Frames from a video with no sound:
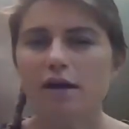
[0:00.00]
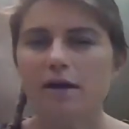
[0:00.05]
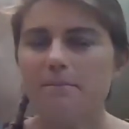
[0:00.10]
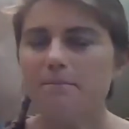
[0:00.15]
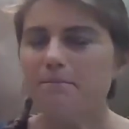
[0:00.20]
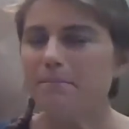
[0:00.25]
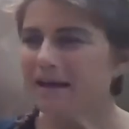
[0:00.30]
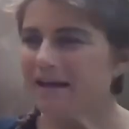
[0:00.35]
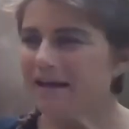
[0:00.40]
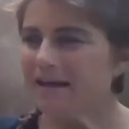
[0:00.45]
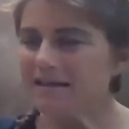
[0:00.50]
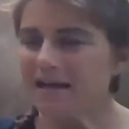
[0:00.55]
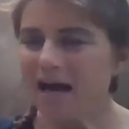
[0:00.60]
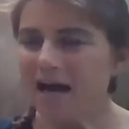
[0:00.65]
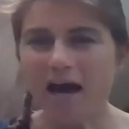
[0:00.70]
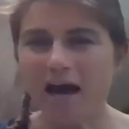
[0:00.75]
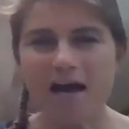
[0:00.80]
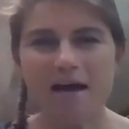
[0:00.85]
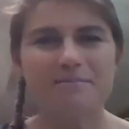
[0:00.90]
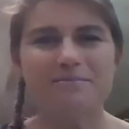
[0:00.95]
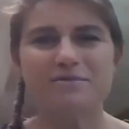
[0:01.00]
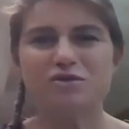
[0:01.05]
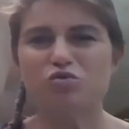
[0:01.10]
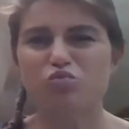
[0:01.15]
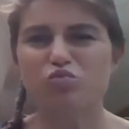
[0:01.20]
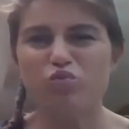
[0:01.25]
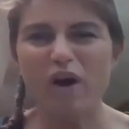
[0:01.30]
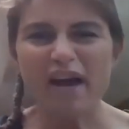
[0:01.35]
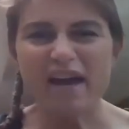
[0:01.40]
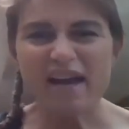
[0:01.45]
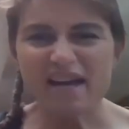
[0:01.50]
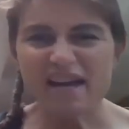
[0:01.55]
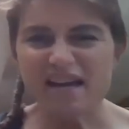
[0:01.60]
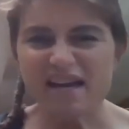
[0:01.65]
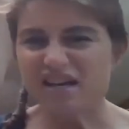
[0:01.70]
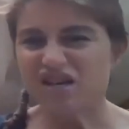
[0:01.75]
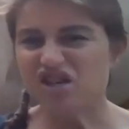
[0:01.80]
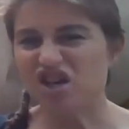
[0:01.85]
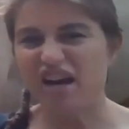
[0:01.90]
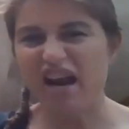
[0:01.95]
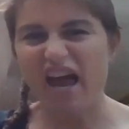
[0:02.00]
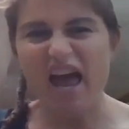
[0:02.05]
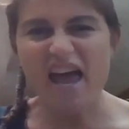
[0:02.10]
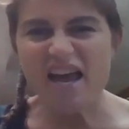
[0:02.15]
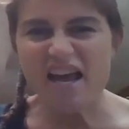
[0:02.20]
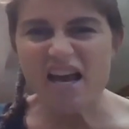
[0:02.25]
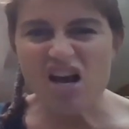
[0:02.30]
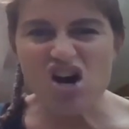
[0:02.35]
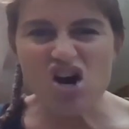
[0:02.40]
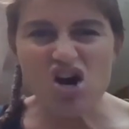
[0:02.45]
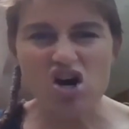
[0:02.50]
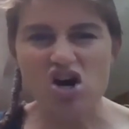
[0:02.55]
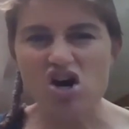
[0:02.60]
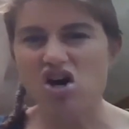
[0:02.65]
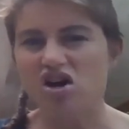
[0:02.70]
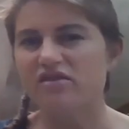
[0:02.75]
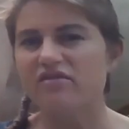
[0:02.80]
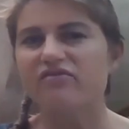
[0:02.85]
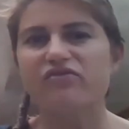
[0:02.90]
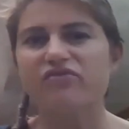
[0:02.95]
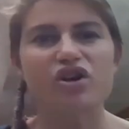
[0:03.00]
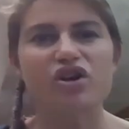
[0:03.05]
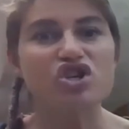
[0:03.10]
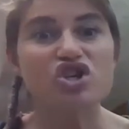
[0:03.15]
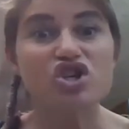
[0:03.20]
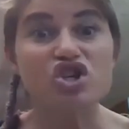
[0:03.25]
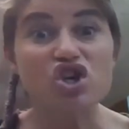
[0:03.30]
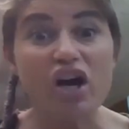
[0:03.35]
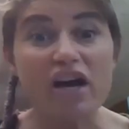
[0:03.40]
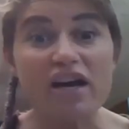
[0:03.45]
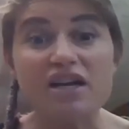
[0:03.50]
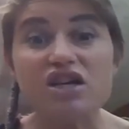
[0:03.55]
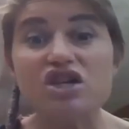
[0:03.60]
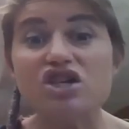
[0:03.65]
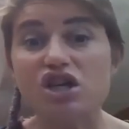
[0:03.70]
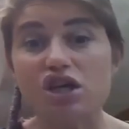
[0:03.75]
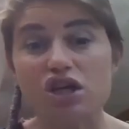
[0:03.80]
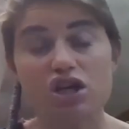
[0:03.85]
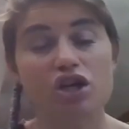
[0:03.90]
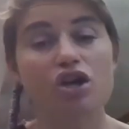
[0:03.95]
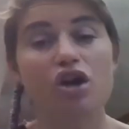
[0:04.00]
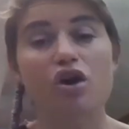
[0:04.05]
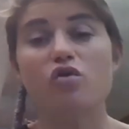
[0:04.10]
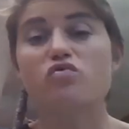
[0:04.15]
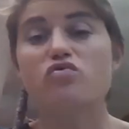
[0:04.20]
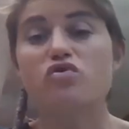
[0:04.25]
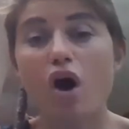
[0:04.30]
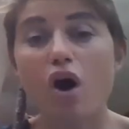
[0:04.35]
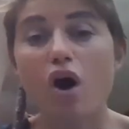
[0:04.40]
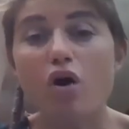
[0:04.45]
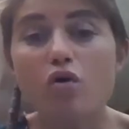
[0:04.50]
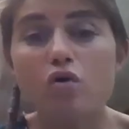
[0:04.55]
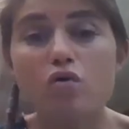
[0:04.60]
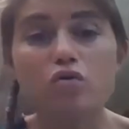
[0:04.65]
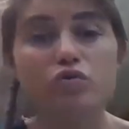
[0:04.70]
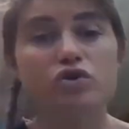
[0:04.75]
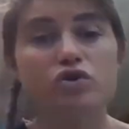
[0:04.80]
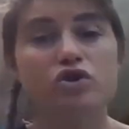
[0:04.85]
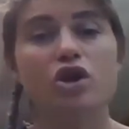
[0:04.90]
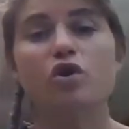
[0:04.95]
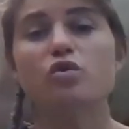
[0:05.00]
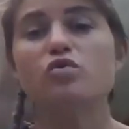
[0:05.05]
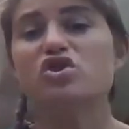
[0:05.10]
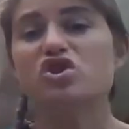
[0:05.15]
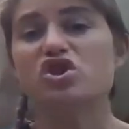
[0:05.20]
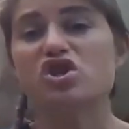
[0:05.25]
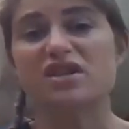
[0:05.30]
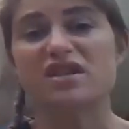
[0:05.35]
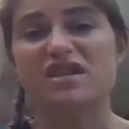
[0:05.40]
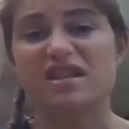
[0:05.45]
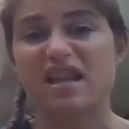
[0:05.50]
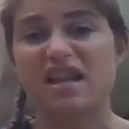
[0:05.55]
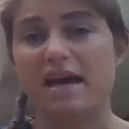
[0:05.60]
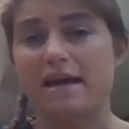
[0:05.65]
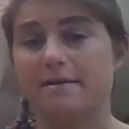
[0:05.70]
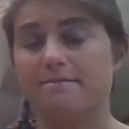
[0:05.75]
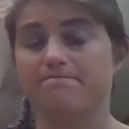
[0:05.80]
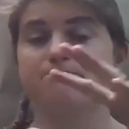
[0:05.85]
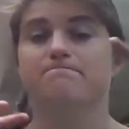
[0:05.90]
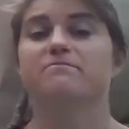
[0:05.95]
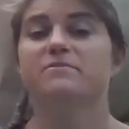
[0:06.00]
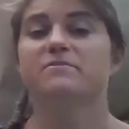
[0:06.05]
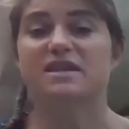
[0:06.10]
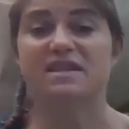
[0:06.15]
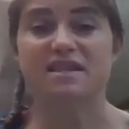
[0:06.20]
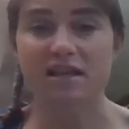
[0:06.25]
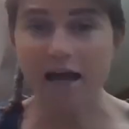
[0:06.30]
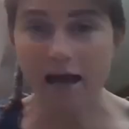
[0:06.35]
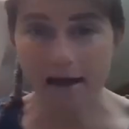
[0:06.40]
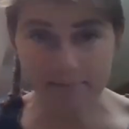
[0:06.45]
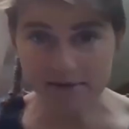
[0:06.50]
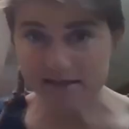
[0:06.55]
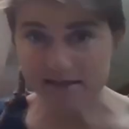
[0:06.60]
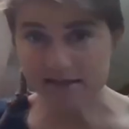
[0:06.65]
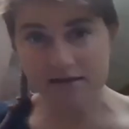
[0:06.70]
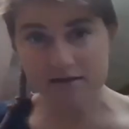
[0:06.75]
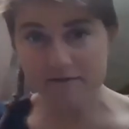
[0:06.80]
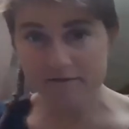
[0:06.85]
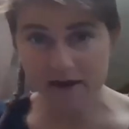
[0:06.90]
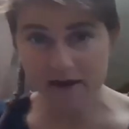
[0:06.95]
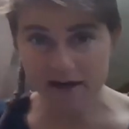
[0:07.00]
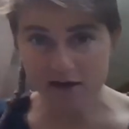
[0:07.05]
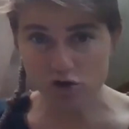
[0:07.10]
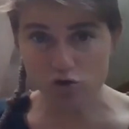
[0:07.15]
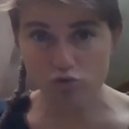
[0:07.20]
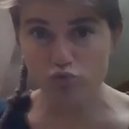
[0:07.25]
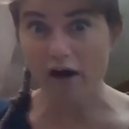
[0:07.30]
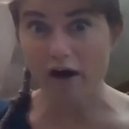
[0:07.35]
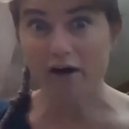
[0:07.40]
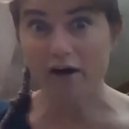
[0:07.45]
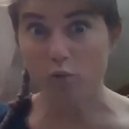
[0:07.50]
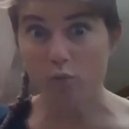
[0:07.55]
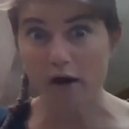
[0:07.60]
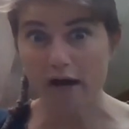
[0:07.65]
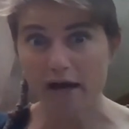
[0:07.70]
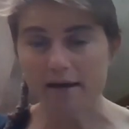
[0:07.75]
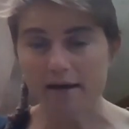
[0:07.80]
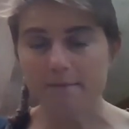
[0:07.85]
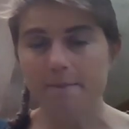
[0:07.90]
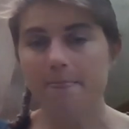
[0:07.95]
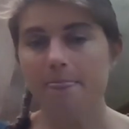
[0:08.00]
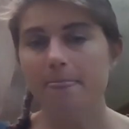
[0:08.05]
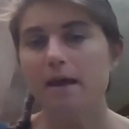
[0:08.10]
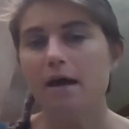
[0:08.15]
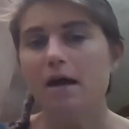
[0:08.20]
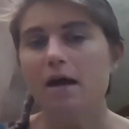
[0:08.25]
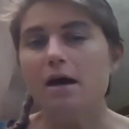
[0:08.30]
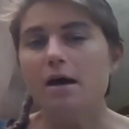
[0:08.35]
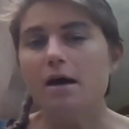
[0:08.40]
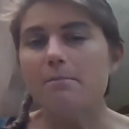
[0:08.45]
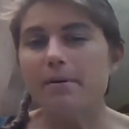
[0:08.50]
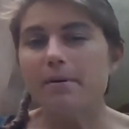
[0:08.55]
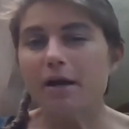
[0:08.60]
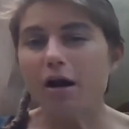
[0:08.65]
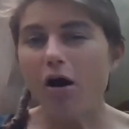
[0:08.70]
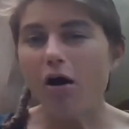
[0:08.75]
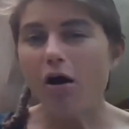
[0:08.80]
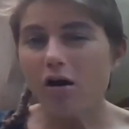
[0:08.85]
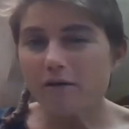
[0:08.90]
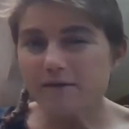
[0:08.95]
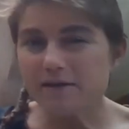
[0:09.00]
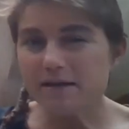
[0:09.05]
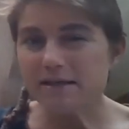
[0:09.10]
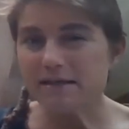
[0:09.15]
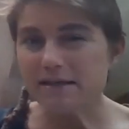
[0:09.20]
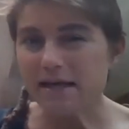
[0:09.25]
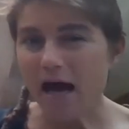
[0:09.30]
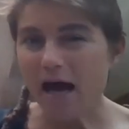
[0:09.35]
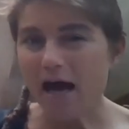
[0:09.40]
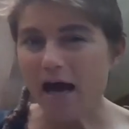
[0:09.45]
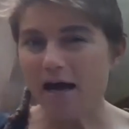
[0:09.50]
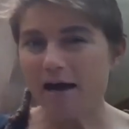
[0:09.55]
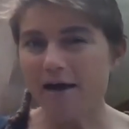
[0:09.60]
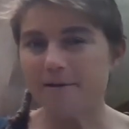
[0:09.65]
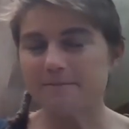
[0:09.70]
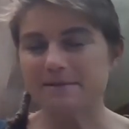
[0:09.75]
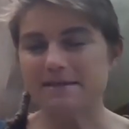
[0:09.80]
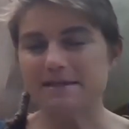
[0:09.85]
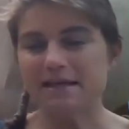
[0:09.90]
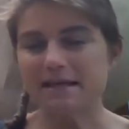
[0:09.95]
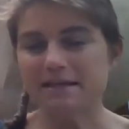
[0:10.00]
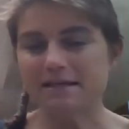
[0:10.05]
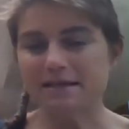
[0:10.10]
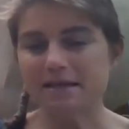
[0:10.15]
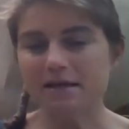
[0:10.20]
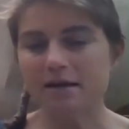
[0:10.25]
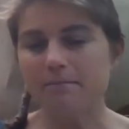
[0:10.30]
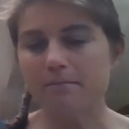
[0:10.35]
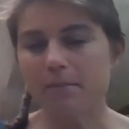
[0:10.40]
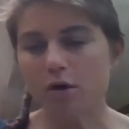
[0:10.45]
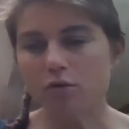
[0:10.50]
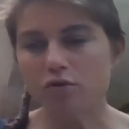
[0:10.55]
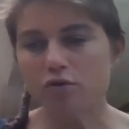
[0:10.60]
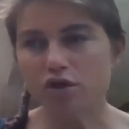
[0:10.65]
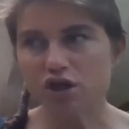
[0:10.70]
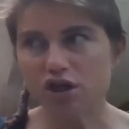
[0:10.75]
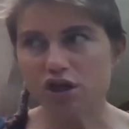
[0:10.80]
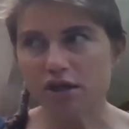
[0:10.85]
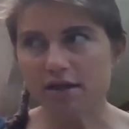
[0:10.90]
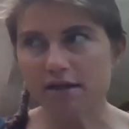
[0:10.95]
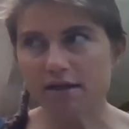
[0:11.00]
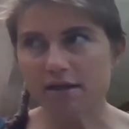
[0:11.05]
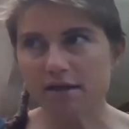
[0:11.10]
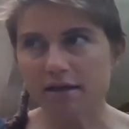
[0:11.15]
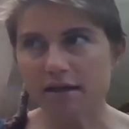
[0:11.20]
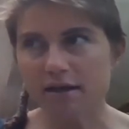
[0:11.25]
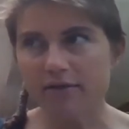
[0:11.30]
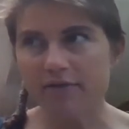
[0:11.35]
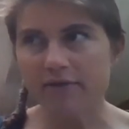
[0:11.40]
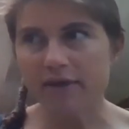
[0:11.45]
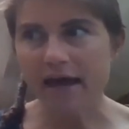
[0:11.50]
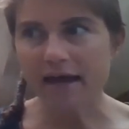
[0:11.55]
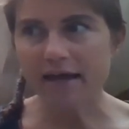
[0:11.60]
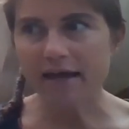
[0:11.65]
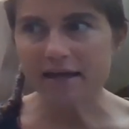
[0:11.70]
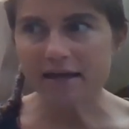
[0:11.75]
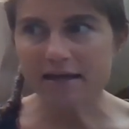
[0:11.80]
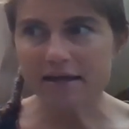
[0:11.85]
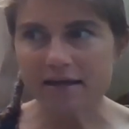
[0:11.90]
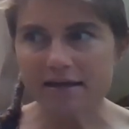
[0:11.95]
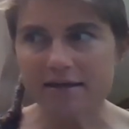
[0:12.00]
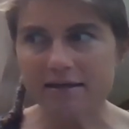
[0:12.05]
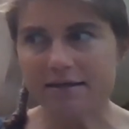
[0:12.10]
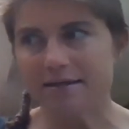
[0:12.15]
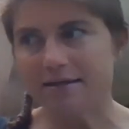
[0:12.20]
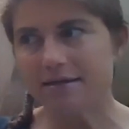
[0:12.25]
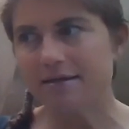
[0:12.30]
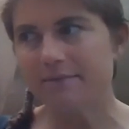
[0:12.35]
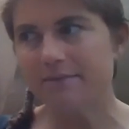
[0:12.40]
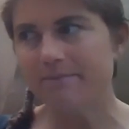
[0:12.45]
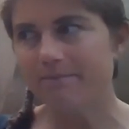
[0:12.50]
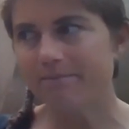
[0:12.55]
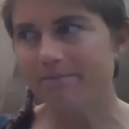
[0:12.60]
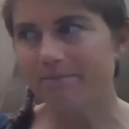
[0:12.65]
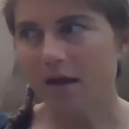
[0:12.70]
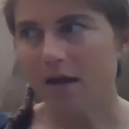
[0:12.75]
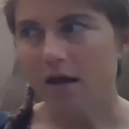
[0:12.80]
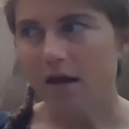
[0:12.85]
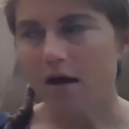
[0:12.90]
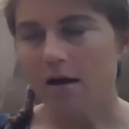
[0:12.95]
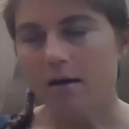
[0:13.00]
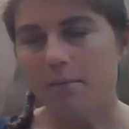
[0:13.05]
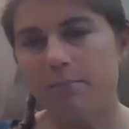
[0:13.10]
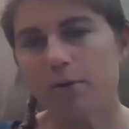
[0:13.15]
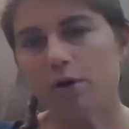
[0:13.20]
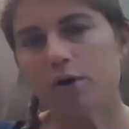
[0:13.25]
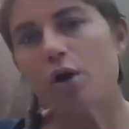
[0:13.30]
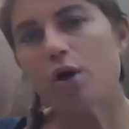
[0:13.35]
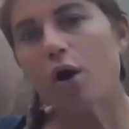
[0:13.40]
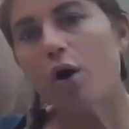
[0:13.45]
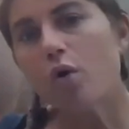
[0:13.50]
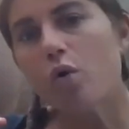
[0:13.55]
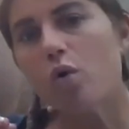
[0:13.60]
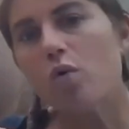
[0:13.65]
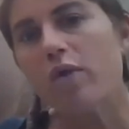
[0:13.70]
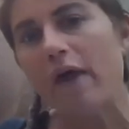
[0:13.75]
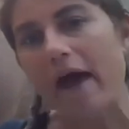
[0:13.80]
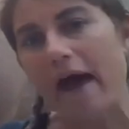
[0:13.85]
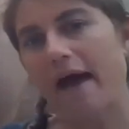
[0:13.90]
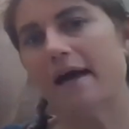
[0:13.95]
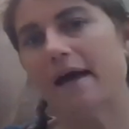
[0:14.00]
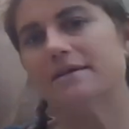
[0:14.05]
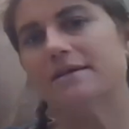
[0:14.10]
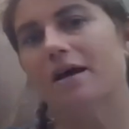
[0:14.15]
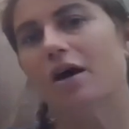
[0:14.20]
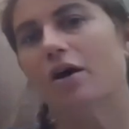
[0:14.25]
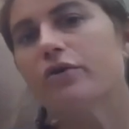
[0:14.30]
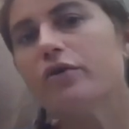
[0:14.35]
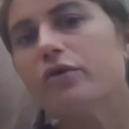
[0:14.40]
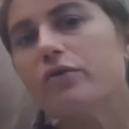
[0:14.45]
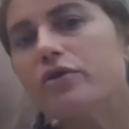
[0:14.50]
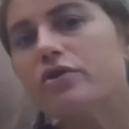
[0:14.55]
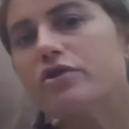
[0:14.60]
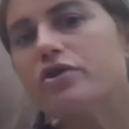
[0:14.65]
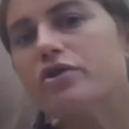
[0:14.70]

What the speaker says: Many times rage and anger and frustration, those just like slap us in the face right away. But oftentimes, it's an emotion that is below that, under the